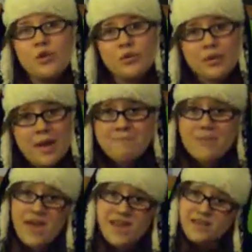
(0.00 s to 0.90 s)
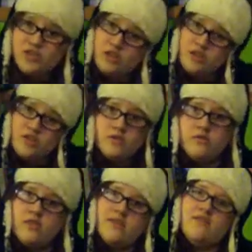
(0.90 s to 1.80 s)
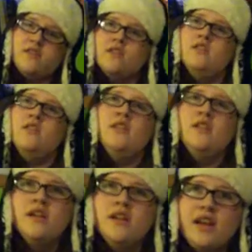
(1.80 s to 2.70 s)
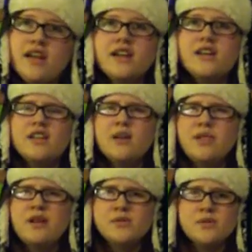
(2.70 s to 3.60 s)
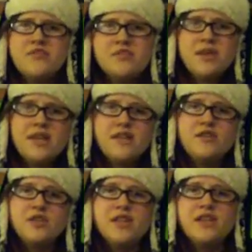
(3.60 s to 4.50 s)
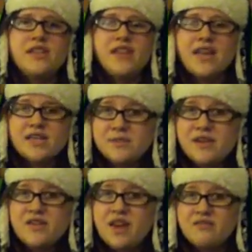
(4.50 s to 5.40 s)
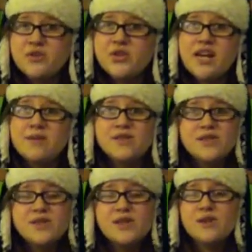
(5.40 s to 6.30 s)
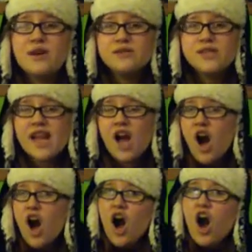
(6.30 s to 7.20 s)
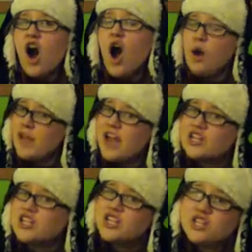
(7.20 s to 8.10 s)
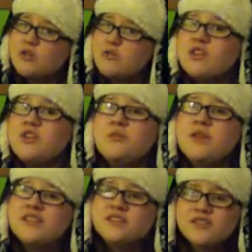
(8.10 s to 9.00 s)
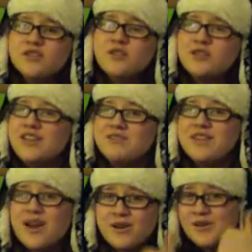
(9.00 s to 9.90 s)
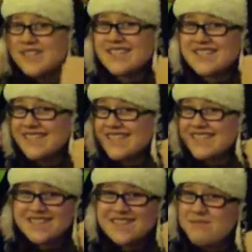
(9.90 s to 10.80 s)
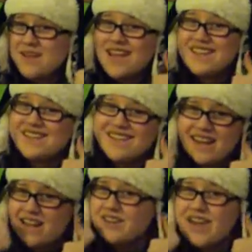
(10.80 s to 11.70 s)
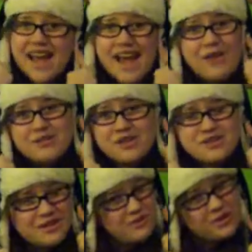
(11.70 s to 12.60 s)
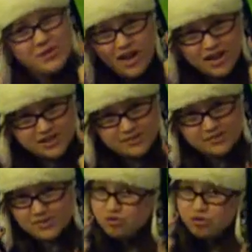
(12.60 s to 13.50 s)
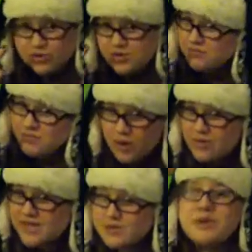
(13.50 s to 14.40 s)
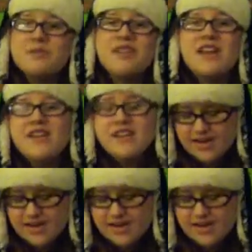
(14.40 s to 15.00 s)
Rempage, who lives like a couple hours away from me, usually like has been to that a few times, and so I was like, oh my gosh, I should go with you because you're old enough to go, because I'm not, and I could hang out with you and we could be awesome and doodle some ponies while we're there.